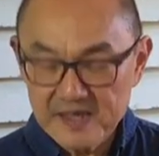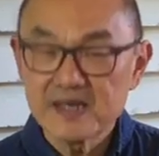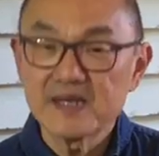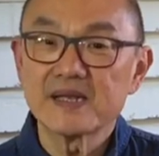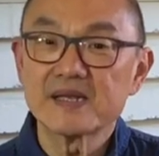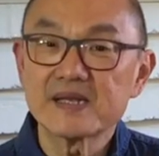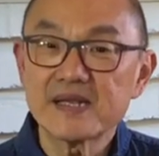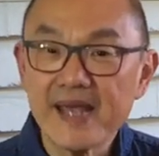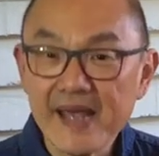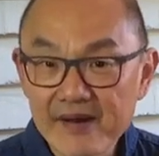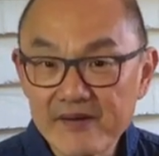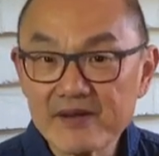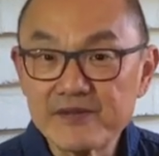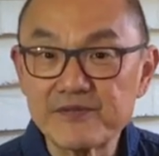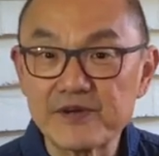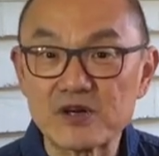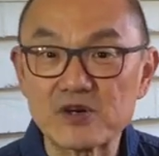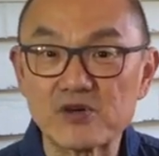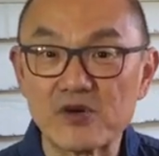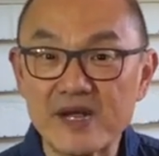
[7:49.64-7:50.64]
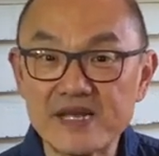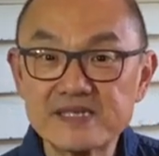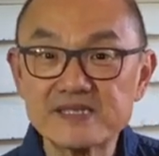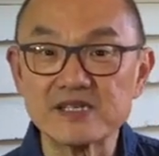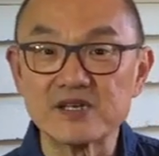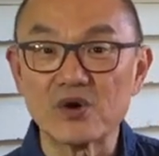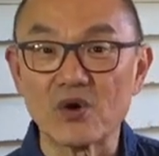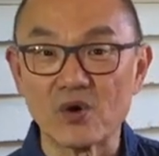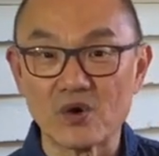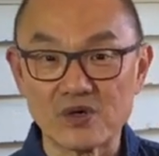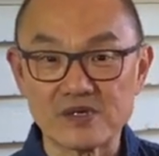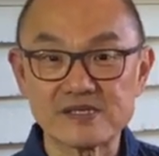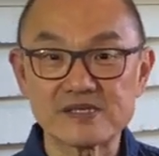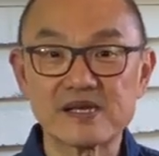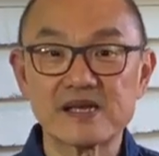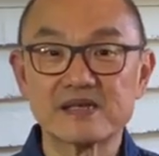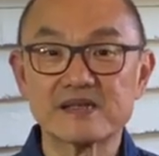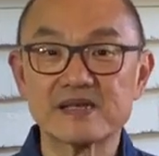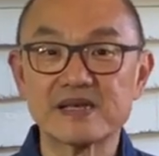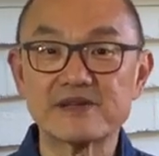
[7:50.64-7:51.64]
In caring for Crazy Horse,
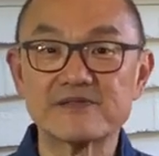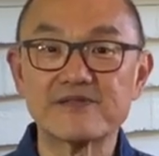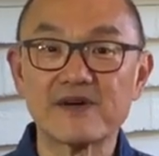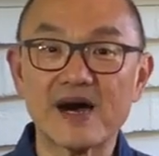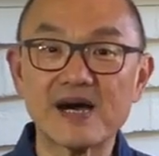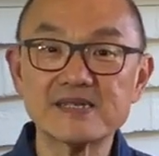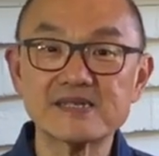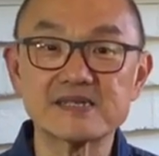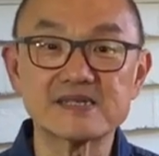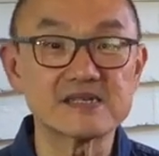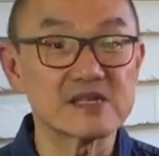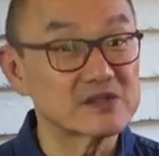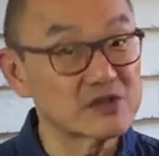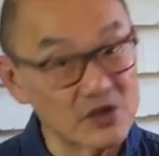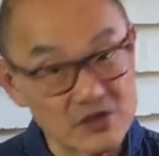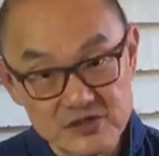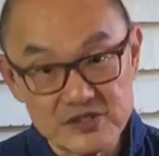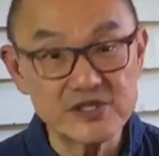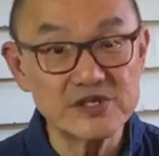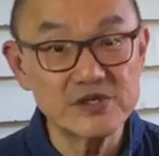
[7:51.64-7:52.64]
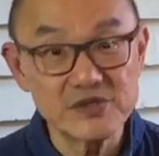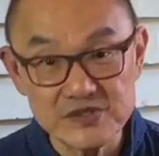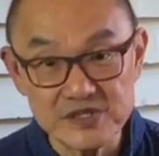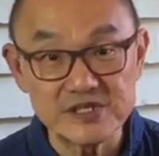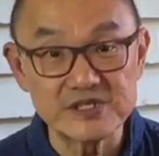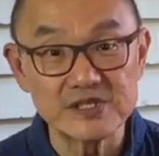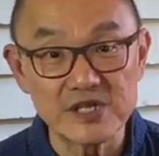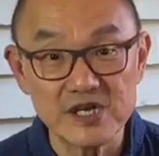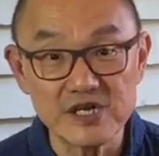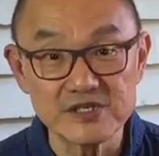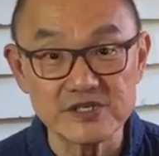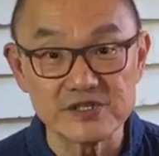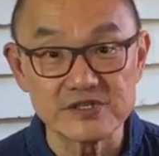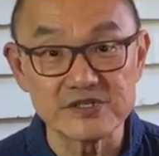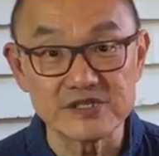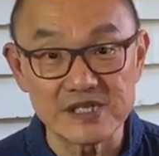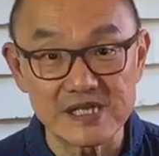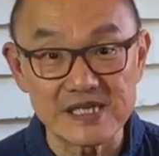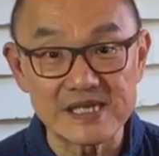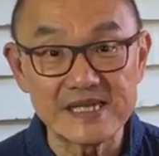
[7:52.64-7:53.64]
the advice is not to use detergents
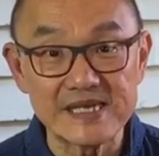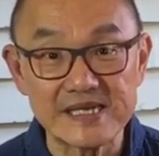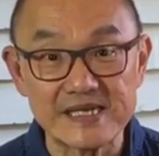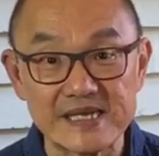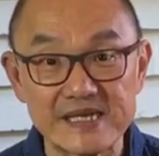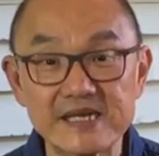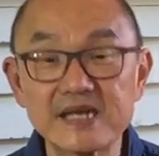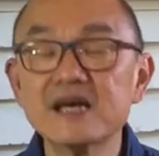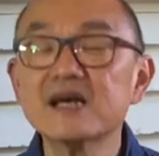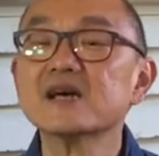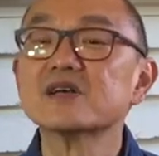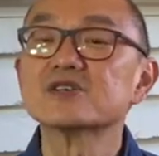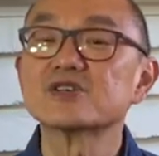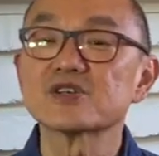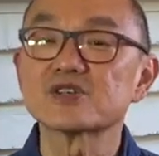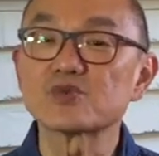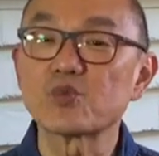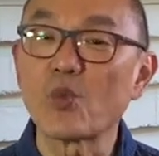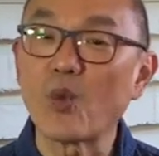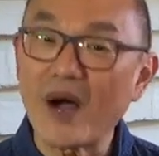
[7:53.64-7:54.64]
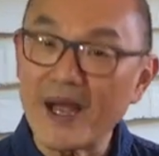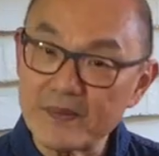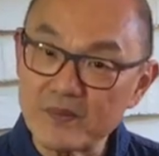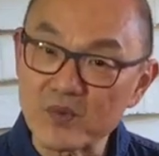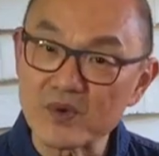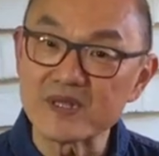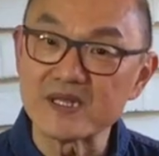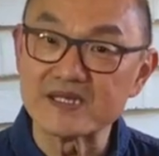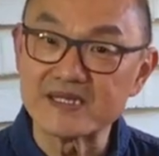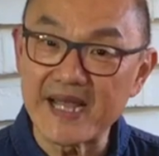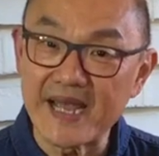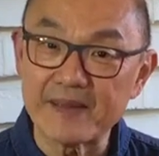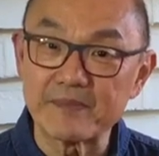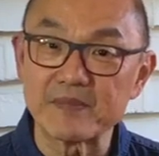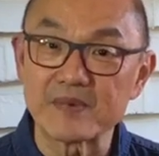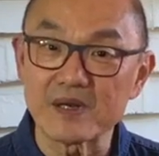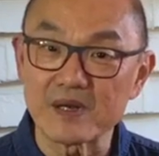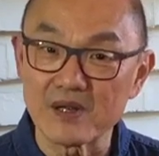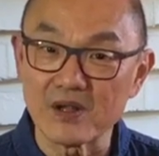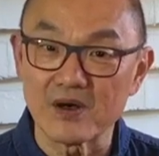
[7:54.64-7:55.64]
to clean it. Just wipe with a
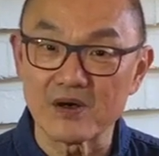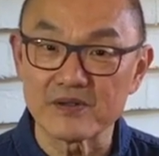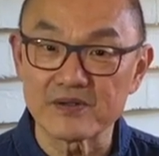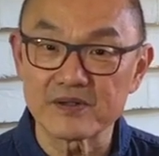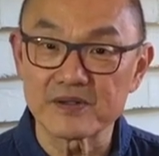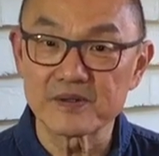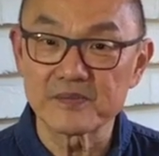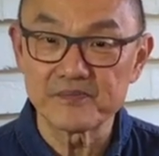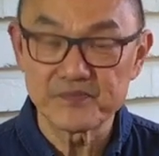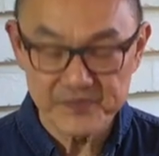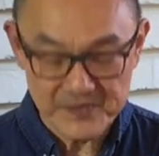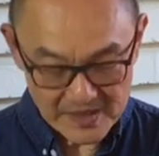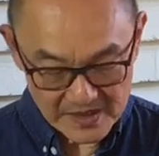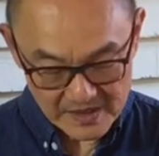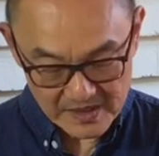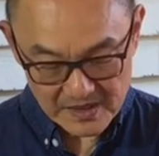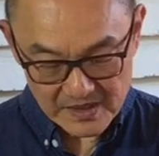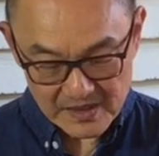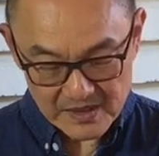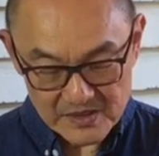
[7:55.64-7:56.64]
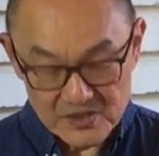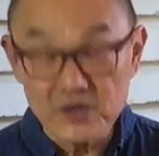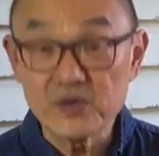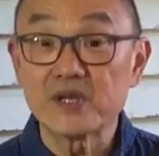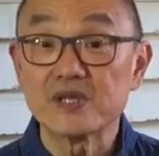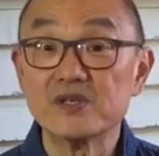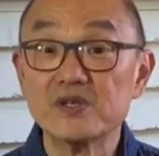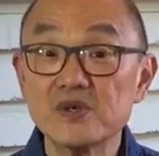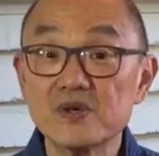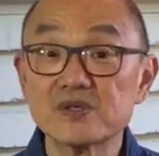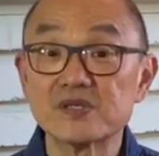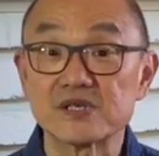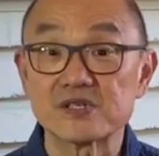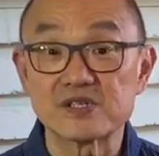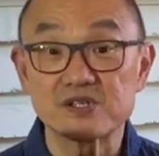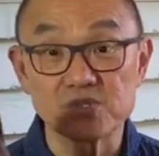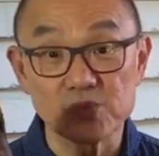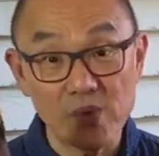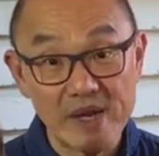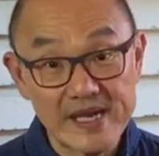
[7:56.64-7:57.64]
damp cloth. You can use a
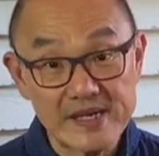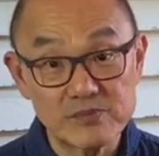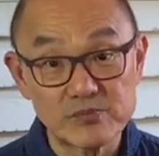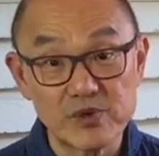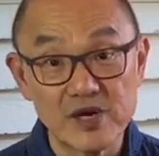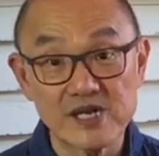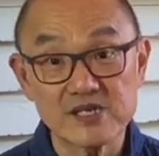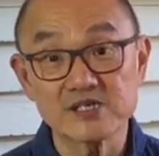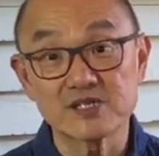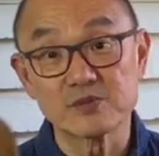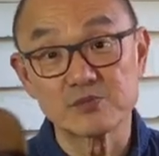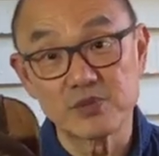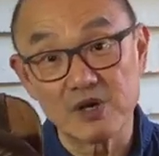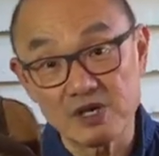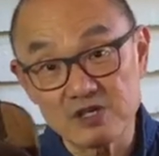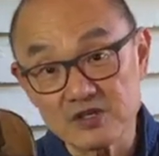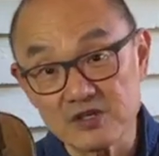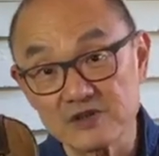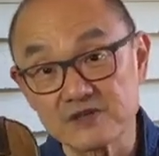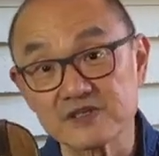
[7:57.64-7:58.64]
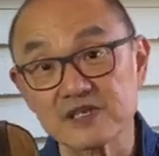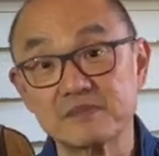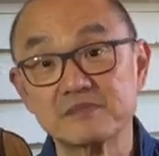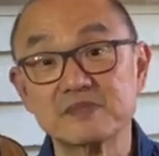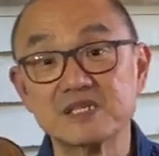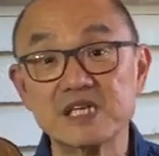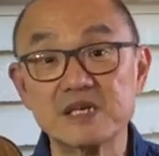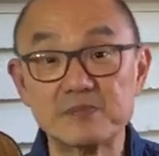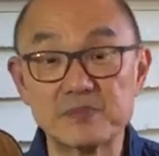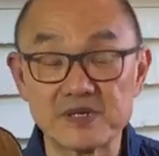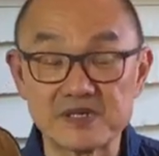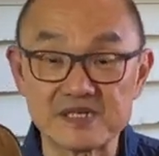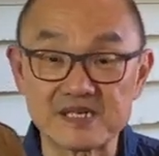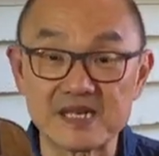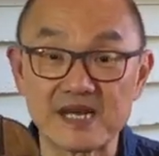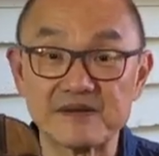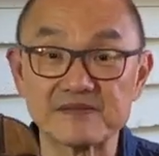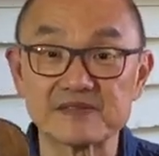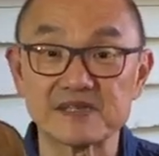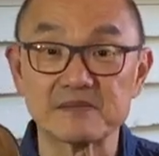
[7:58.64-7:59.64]
suede brush to brush off some deeper
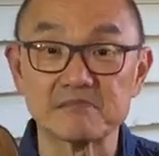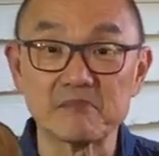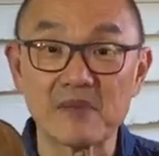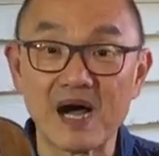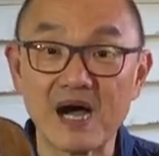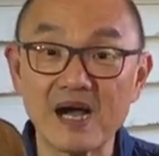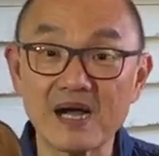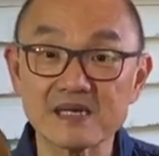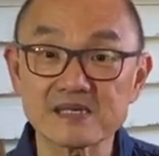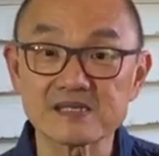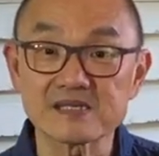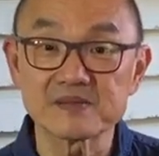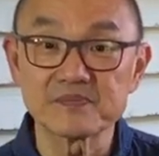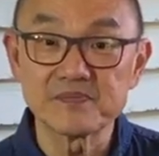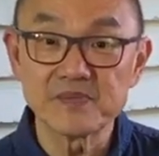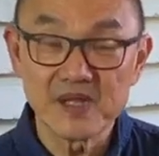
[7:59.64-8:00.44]
scuffs and marks.